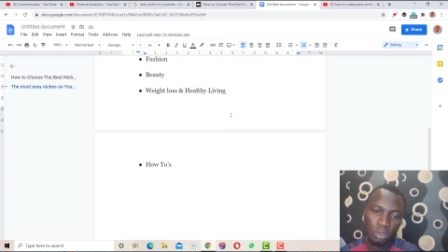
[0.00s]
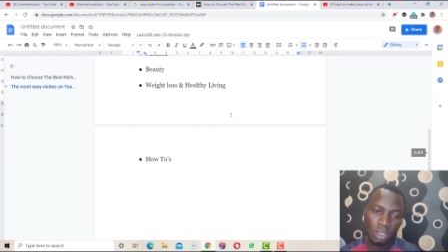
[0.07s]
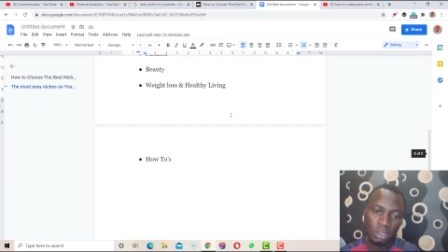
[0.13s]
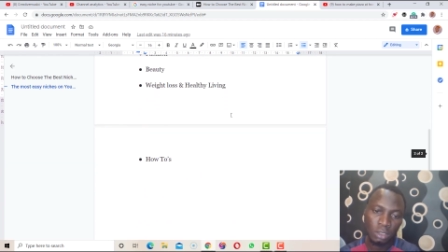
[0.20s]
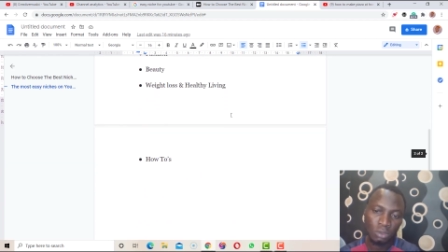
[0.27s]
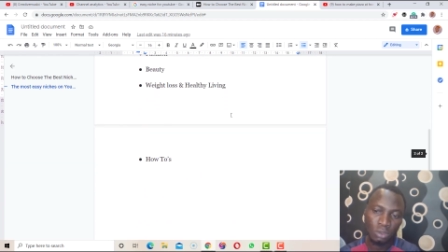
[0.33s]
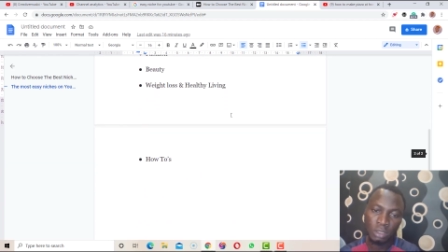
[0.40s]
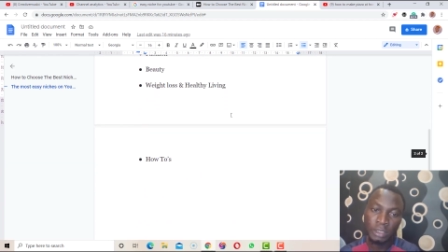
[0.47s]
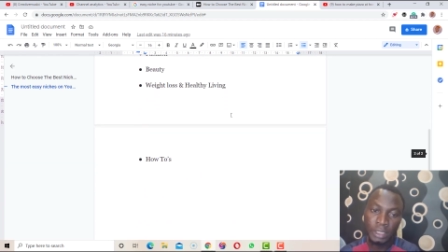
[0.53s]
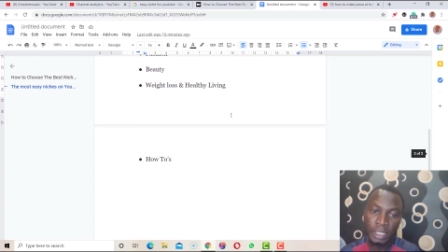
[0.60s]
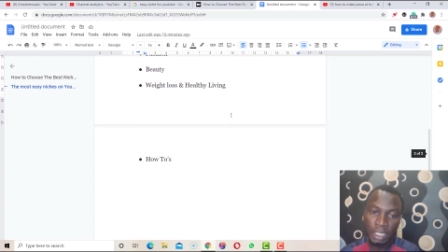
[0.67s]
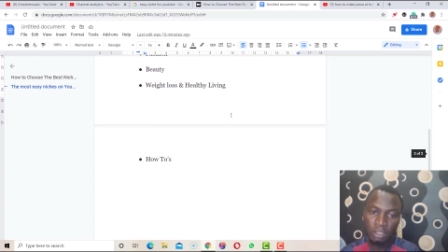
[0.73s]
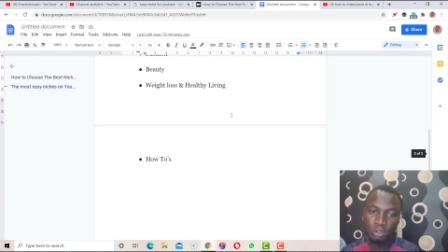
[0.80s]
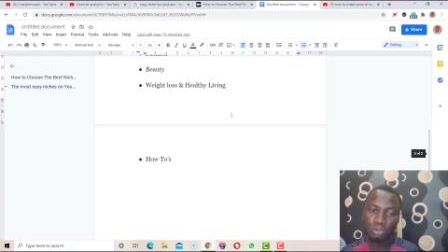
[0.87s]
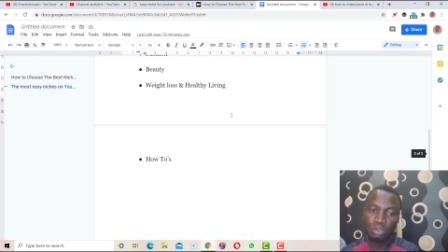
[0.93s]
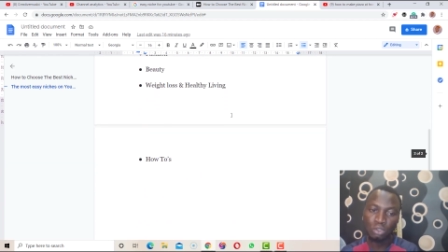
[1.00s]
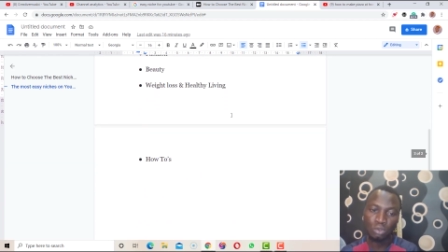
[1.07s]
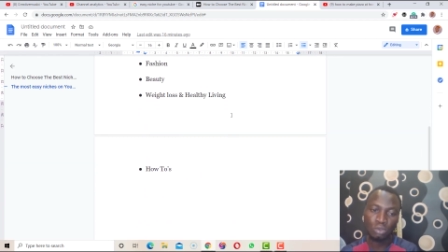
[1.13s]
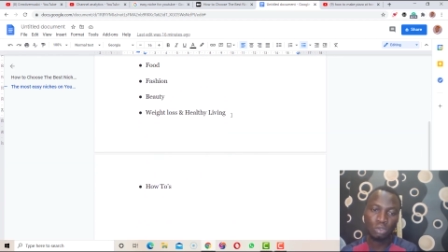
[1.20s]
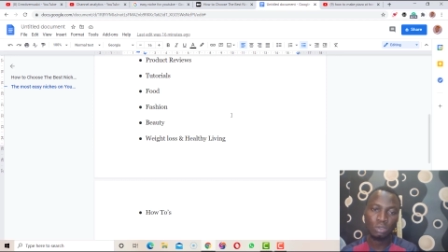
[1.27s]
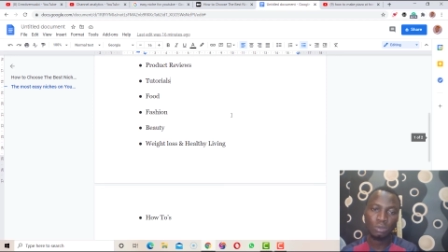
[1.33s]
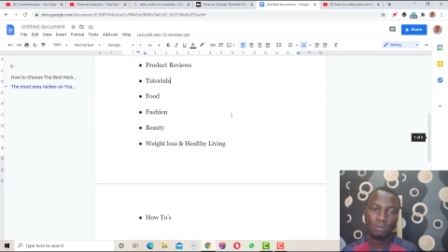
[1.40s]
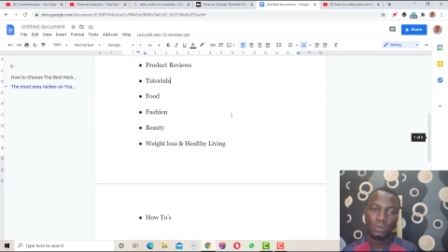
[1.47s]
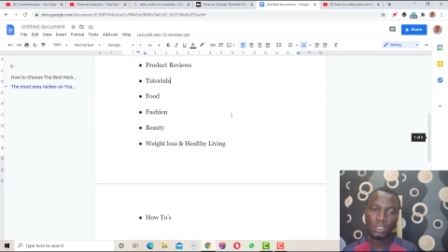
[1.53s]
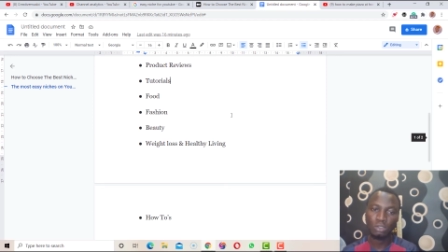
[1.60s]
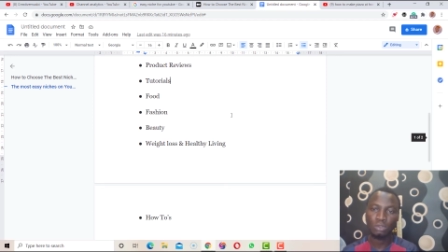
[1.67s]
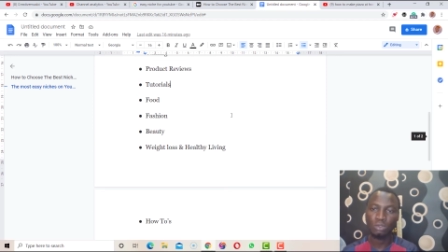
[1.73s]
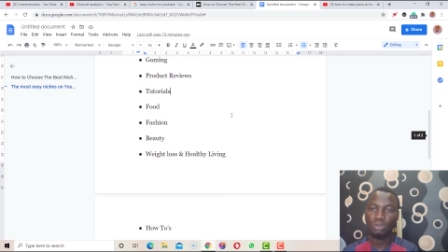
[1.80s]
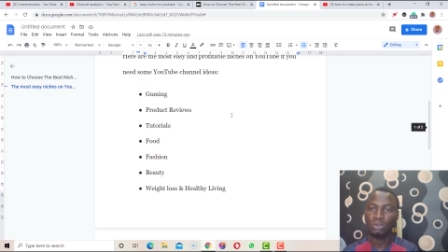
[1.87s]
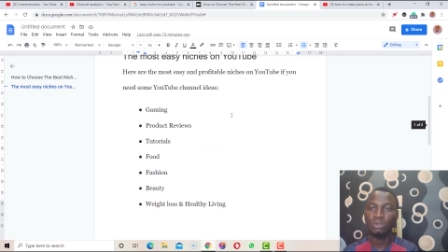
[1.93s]
you decide to choose.
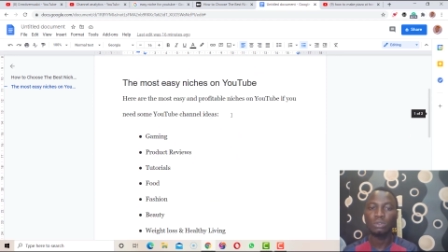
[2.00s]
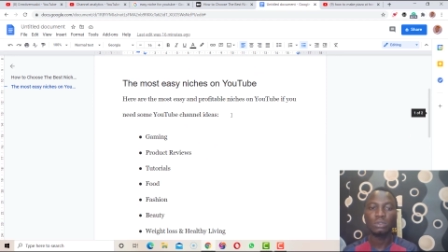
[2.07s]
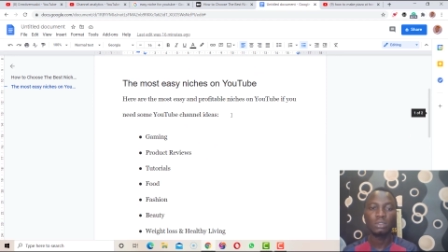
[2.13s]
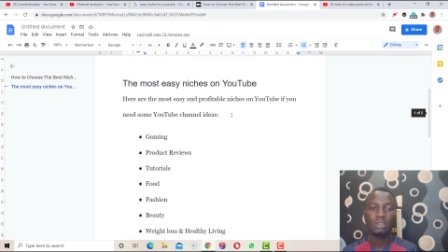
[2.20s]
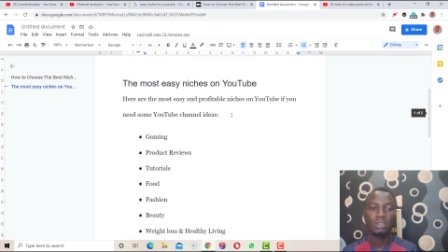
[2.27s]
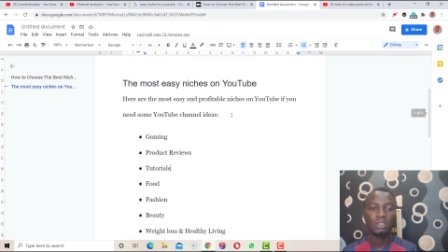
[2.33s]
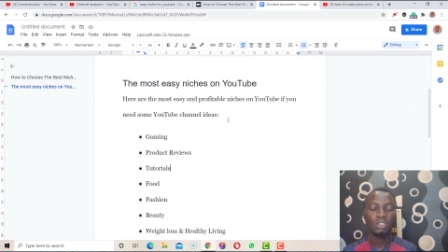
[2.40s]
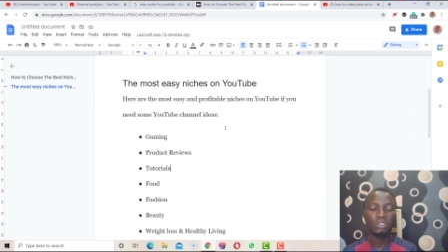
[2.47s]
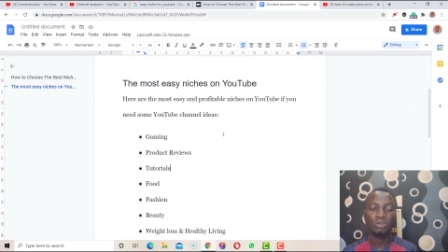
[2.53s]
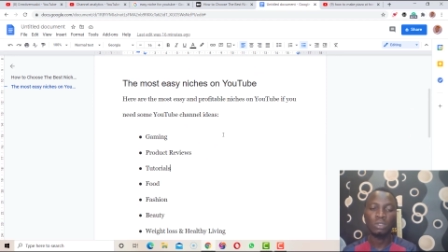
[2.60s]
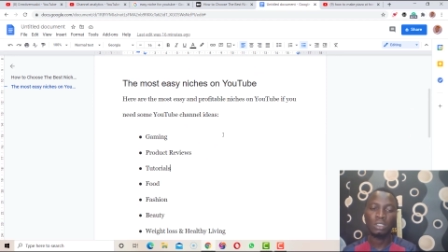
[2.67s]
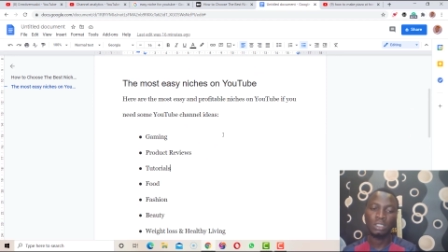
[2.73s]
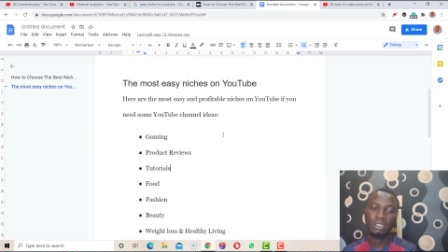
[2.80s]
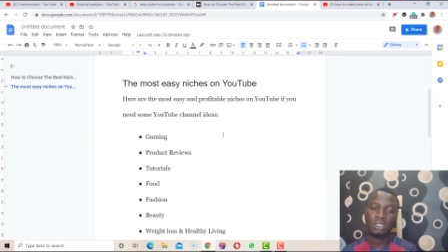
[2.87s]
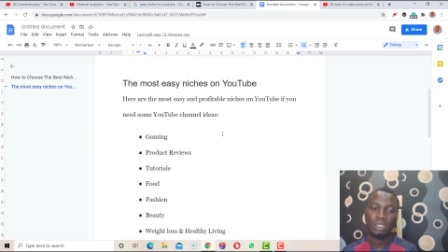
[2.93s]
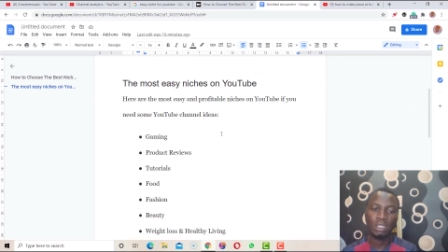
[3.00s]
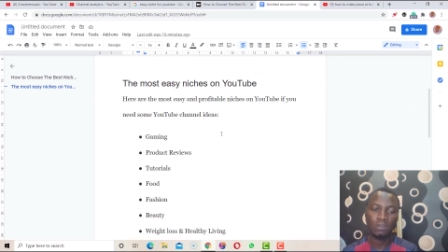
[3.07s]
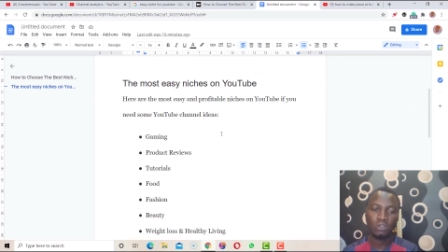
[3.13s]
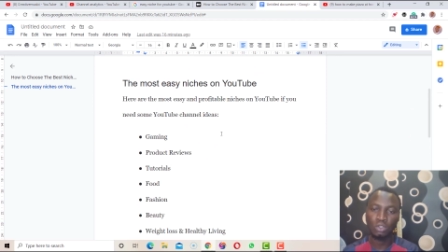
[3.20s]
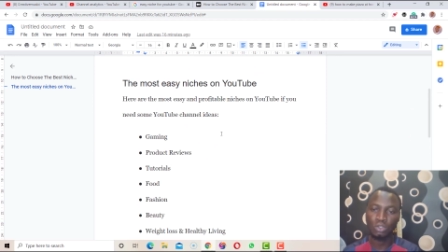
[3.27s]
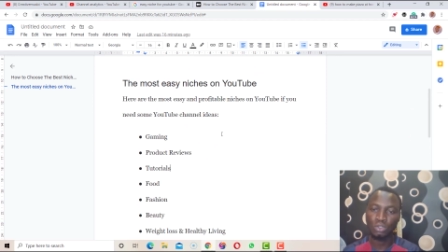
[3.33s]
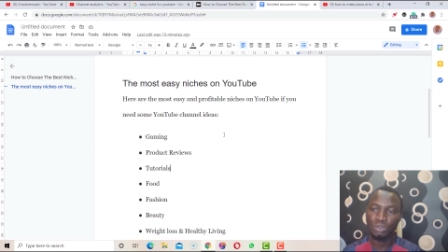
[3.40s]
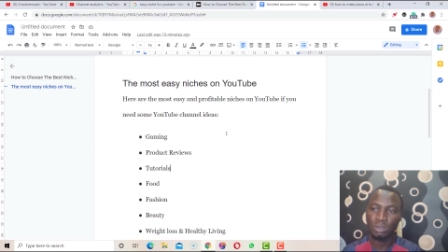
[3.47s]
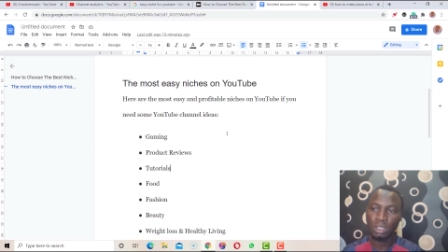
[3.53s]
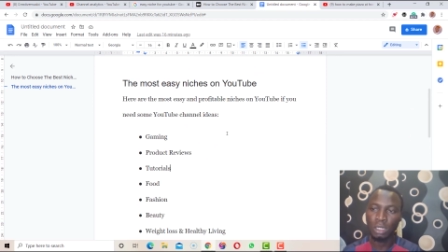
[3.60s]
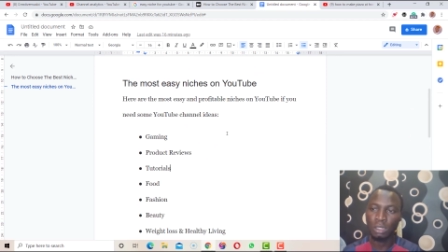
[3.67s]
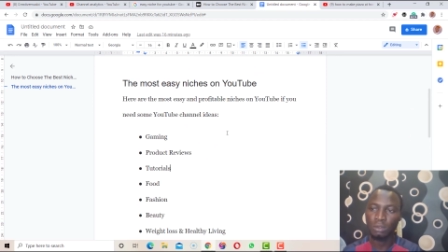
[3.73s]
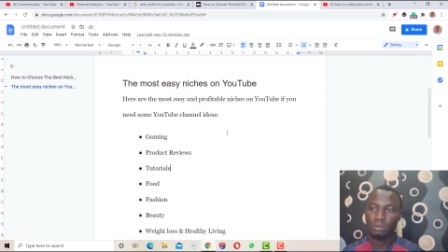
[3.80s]
So this one is left to you now.